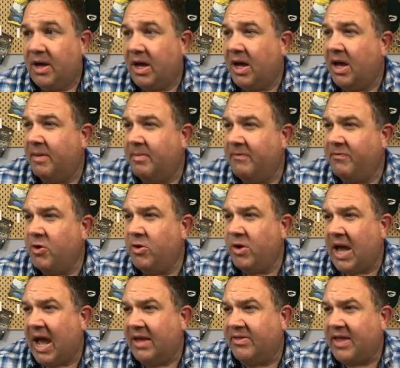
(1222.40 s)
if you
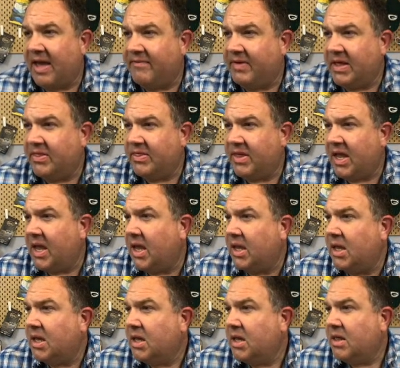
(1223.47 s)
guys have
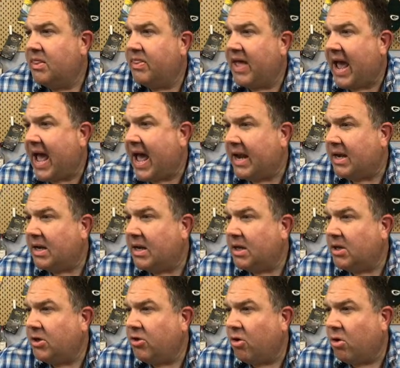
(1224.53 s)
anything that
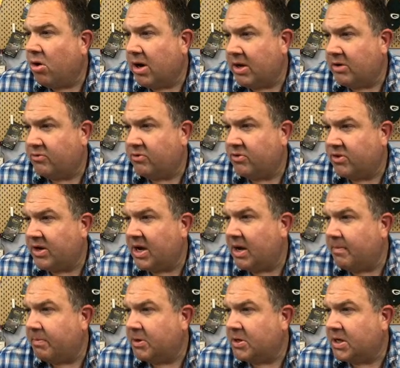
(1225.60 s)
you're interested
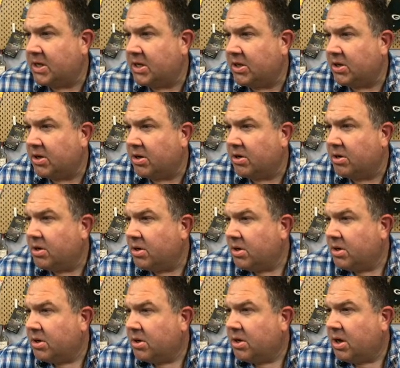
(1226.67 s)
in particular
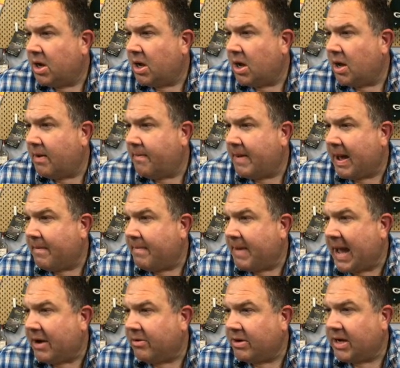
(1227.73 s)
about
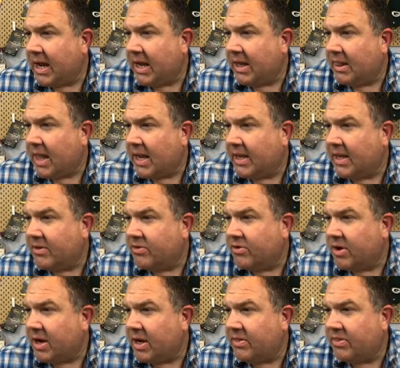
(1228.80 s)
Battery Day. Like, is
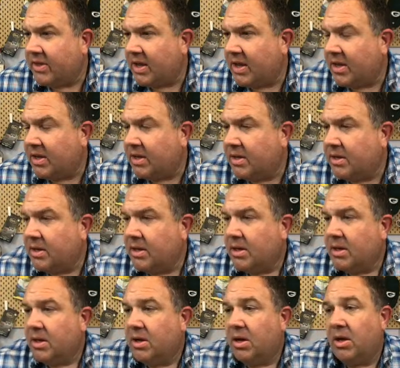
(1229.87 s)
there anything?
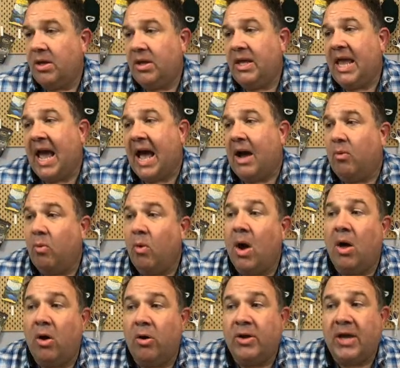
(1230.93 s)
Yeah,
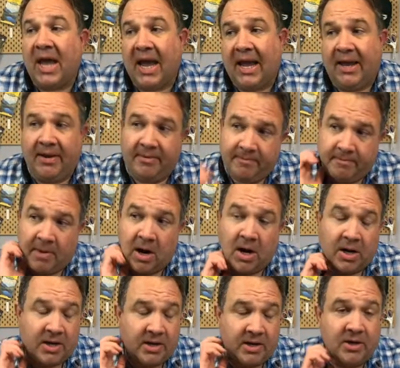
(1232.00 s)
well, okay,
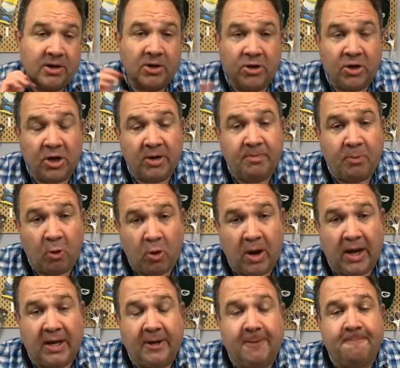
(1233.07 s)
Mark, good point.